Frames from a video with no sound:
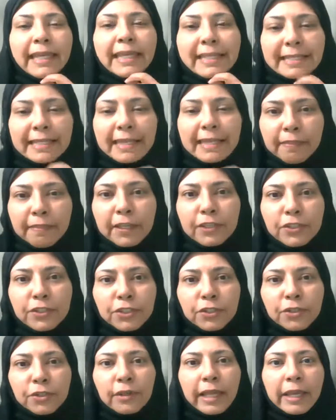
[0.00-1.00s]
easy thing
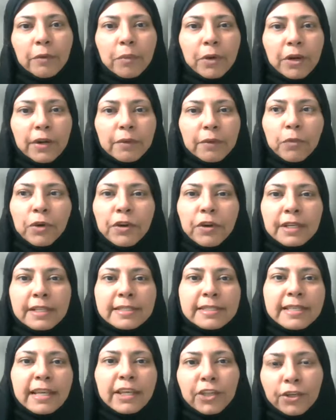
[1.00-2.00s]
to do. Like we're in
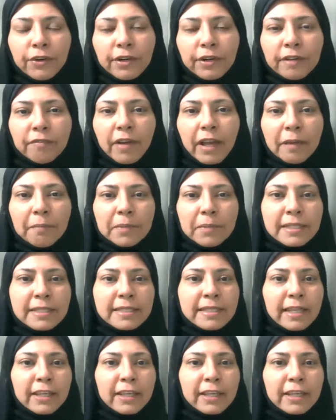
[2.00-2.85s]
a secular environment.